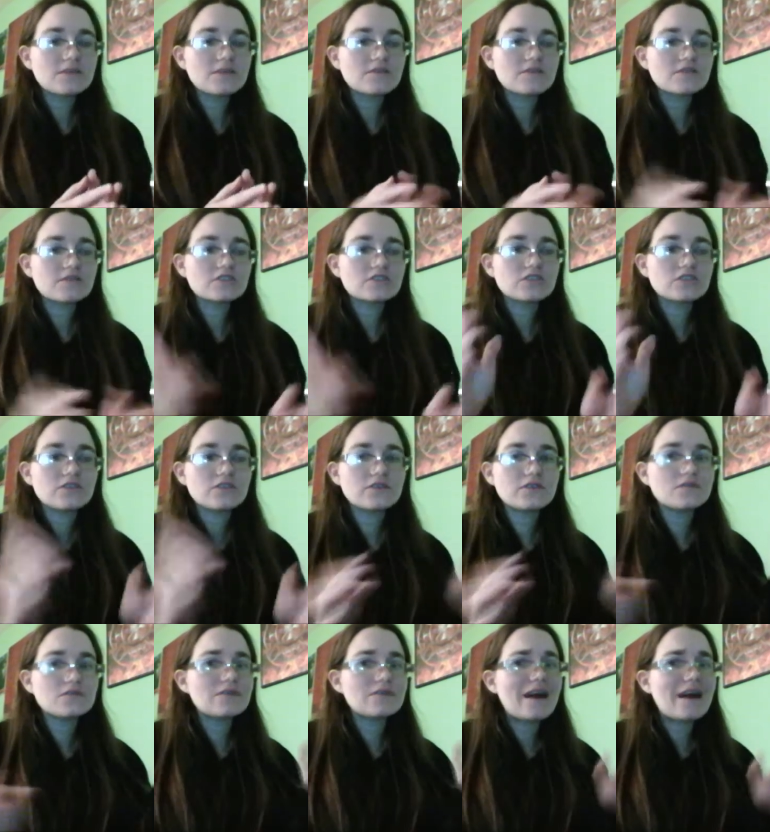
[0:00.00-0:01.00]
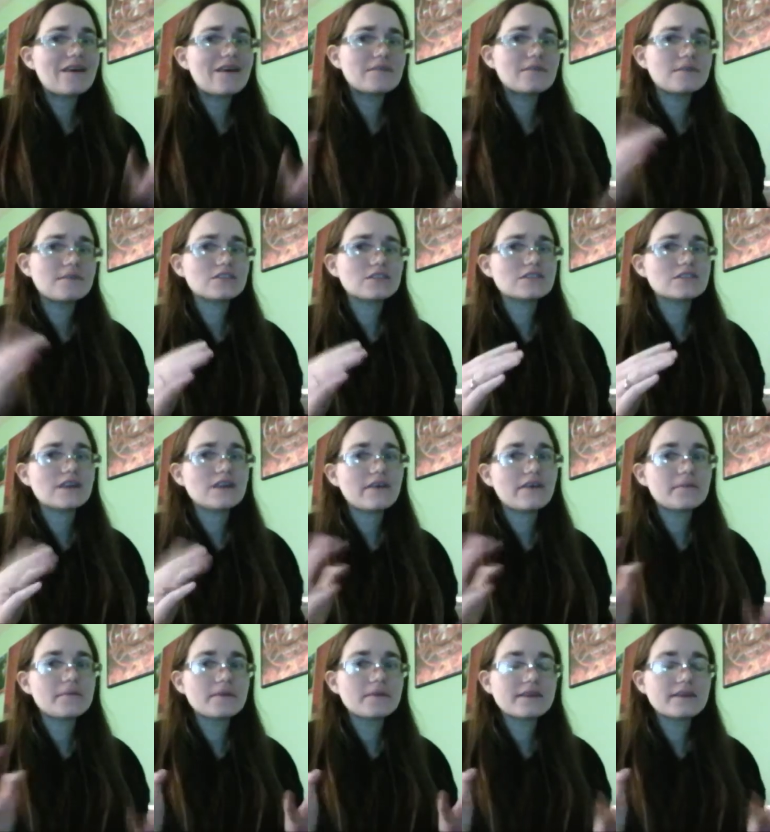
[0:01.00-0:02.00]
I'm going to show you how I budget, how
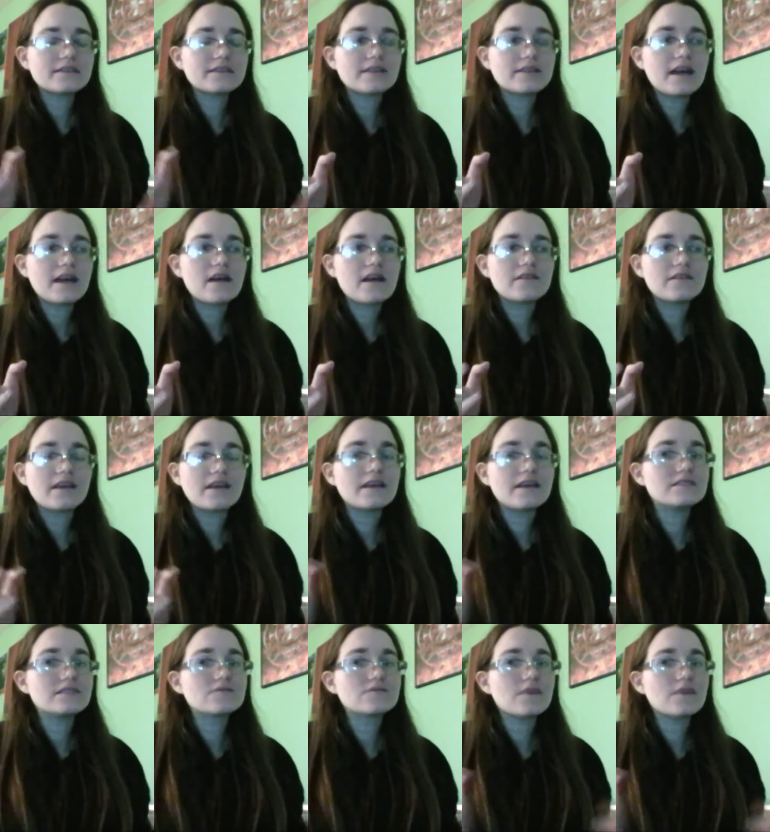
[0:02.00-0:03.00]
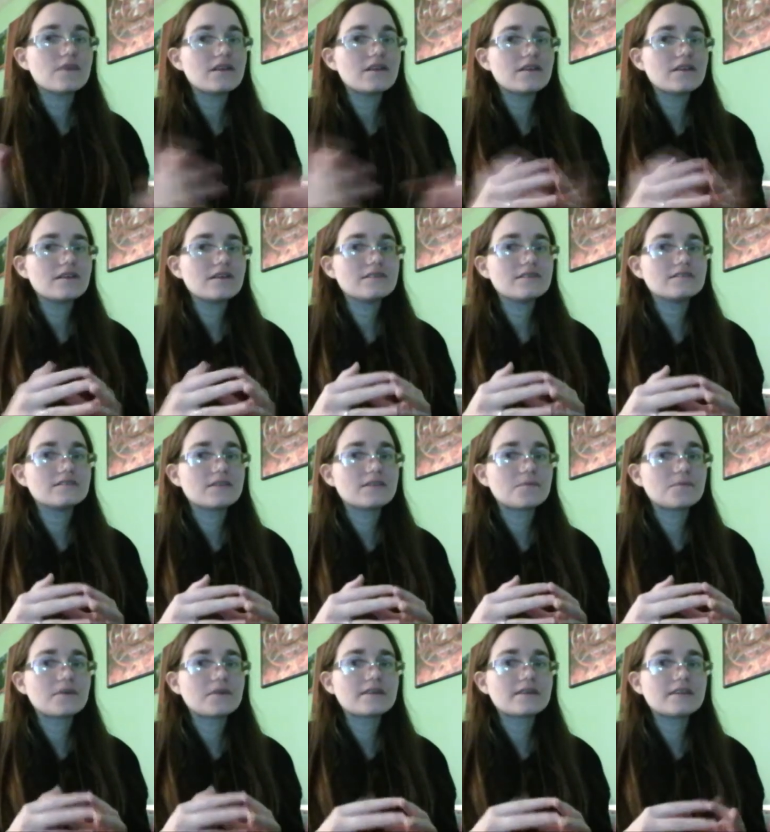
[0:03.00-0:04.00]
I break it down, as well as a
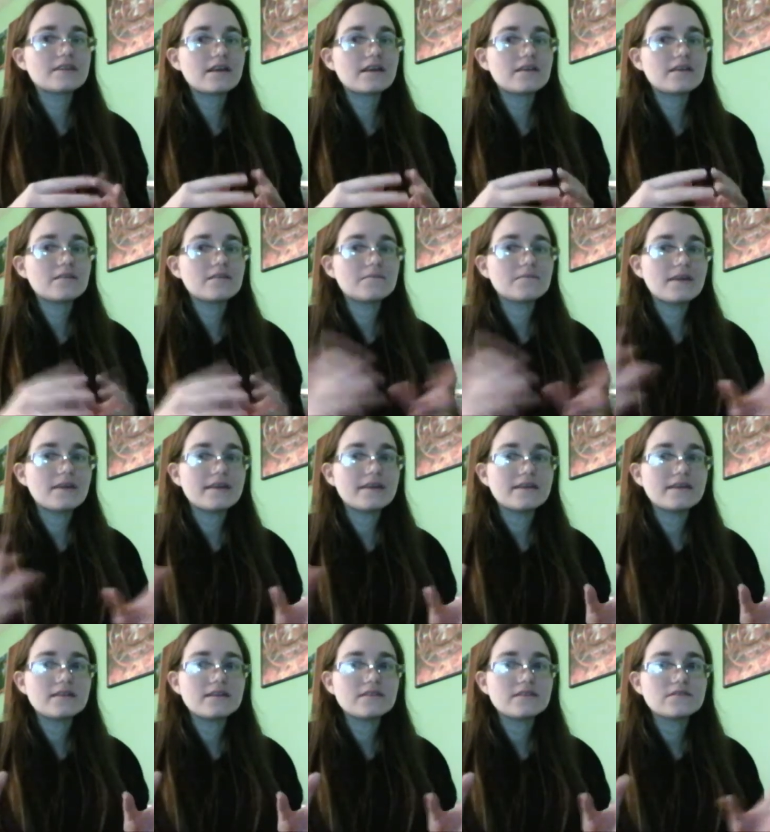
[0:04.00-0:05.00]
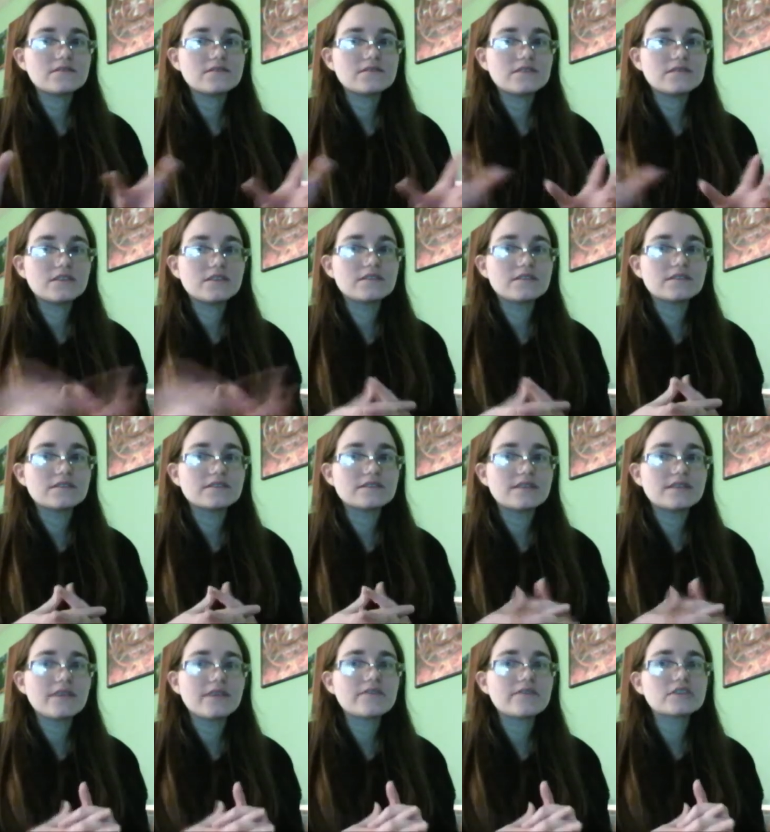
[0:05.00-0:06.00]
breakdown of my yearly
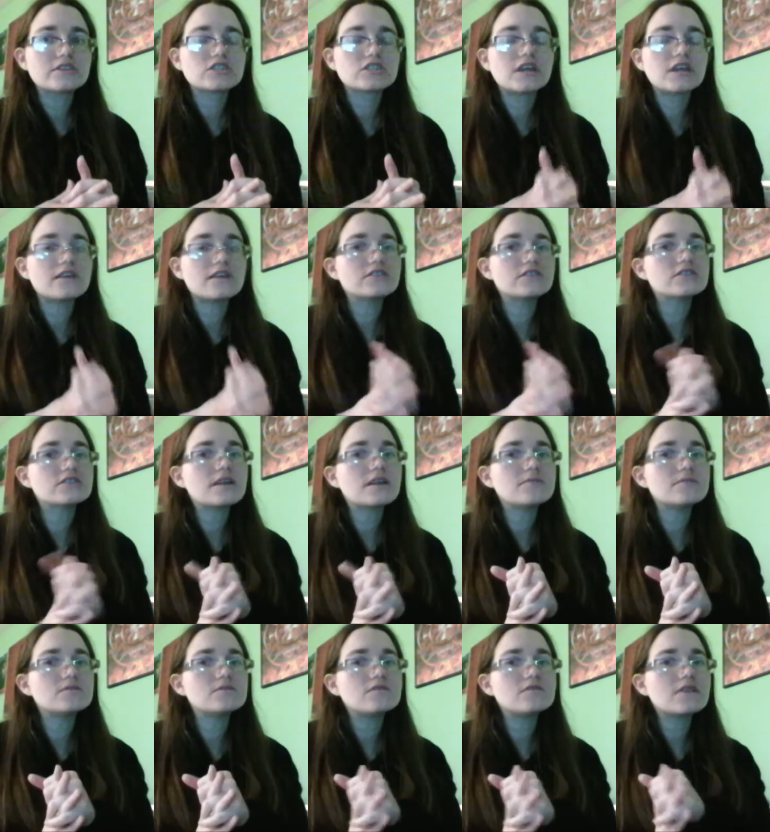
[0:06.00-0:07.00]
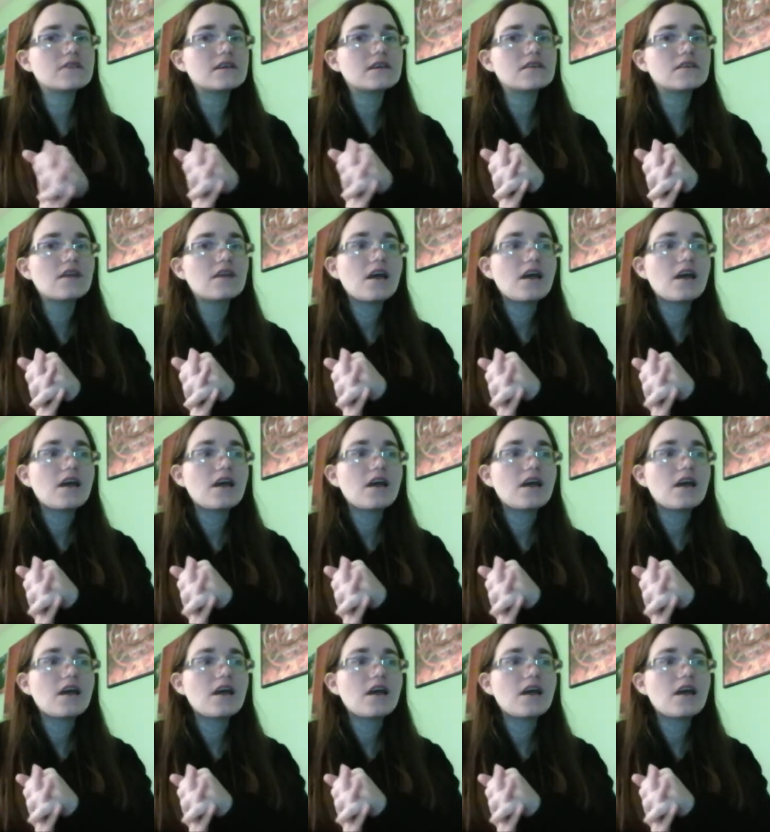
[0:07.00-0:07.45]
savings challenge that I'm doing.